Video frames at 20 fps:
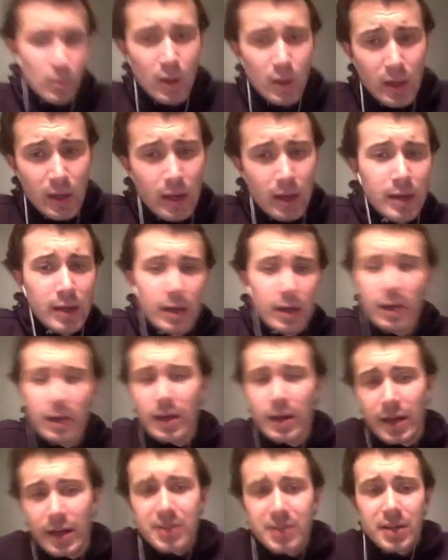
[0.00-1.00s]

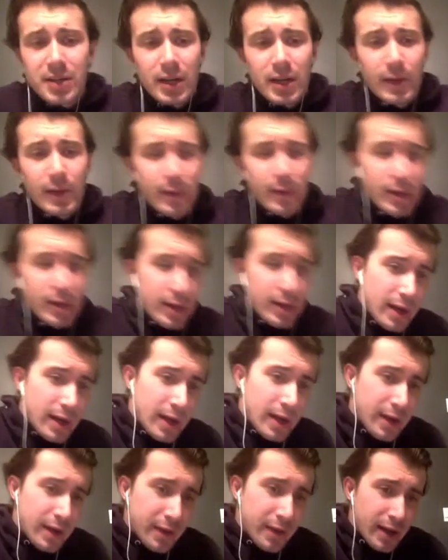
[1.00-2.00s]
unless anyone
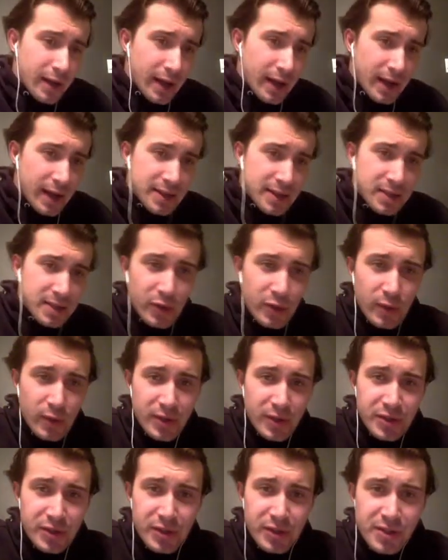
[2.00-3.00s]
out there has any
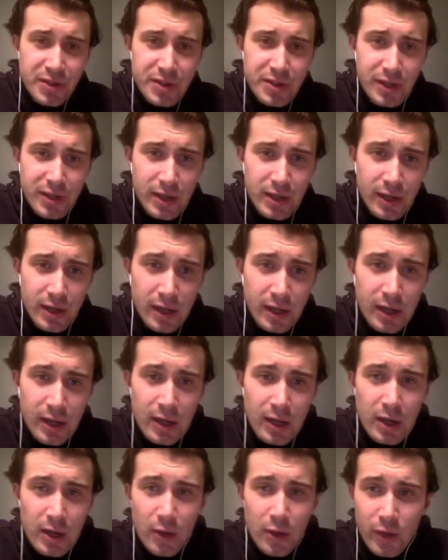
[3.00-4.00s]
questions,
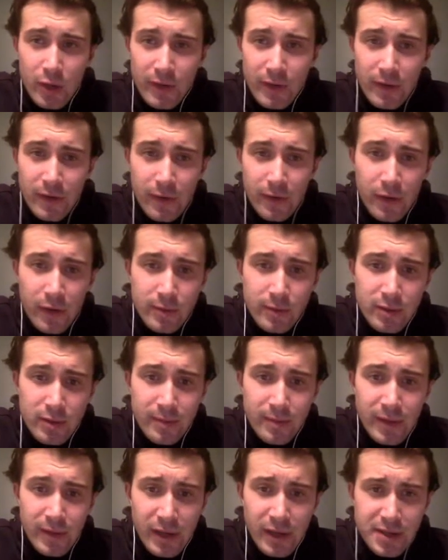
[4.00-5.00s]
we'll give it a few more
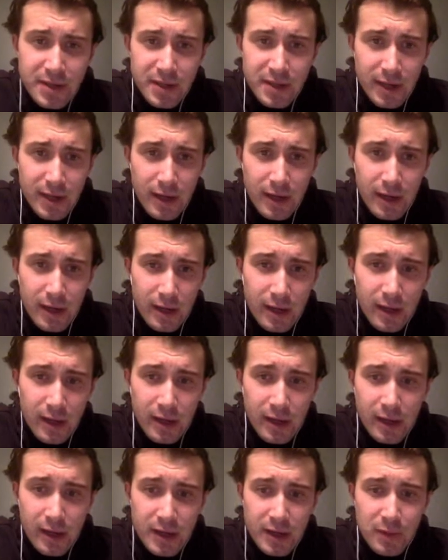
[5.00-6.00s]
minutes, and
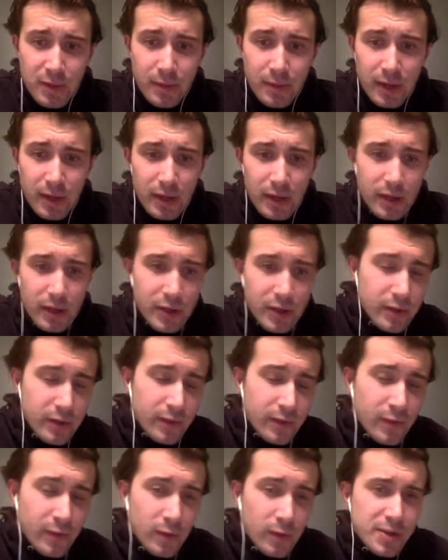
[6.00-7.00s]
then that's probably going to do it
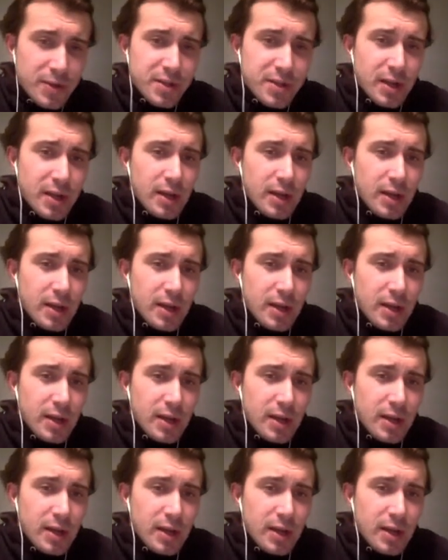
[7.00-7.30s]
for us.